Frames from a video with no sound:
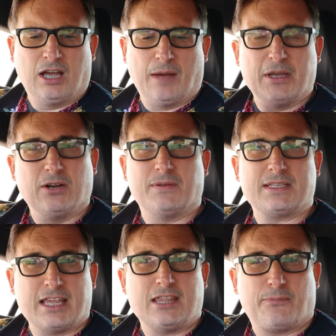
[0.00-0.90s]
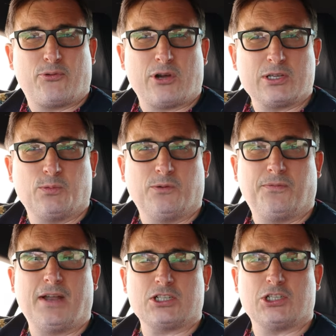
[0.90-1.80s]
I mean, obviously the price will
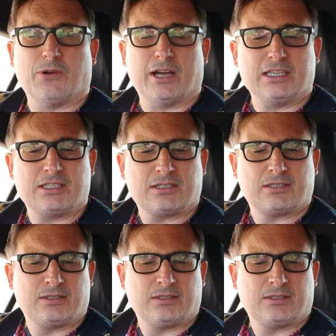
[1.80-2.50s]
fluctuate,